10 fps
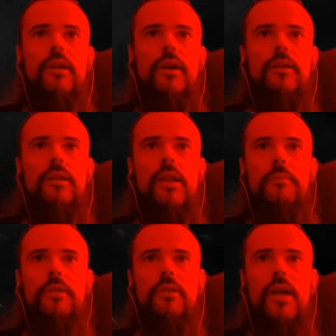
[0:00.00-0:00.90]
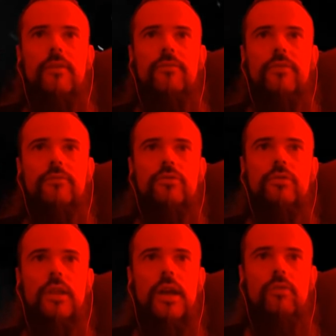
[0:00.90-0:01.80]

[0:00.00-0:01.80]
and climbing left to the life